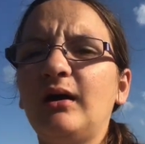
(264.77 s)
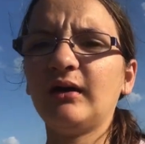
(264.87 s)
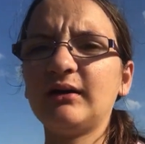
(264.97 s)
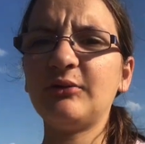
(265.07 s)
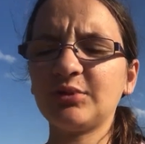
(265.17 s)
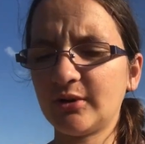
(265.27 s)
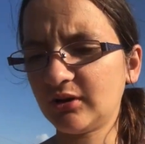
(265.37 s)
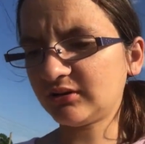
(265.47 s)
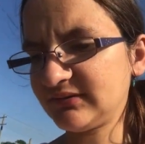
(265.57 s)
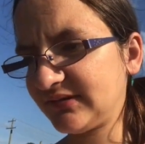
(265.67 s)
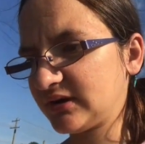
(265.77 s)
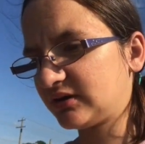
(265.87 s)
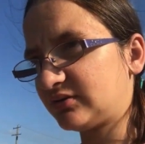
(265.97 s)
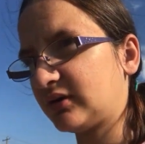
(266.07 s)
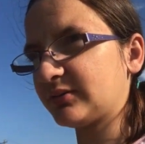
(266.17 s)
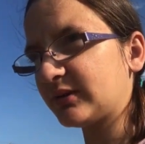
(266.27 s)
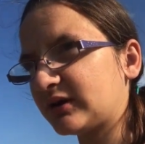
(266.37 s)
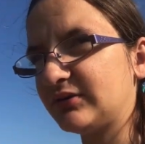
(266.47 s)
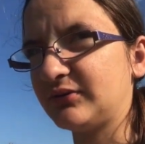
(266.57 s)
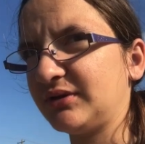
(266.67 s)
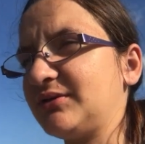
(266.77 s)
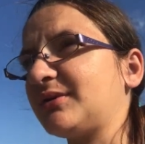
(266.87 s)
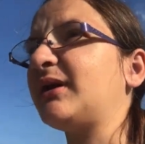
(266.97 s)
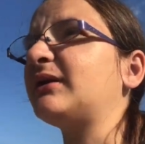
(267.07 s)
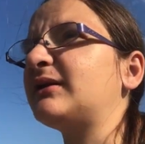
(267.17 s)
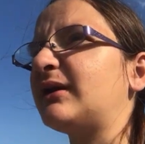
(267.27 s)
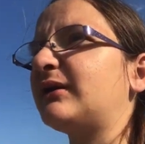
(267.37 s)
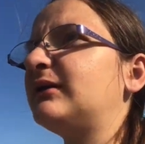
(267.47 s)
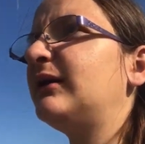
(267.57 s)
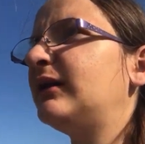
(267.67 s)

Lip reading: hanging out with the girls. Don't think I'll do any training today.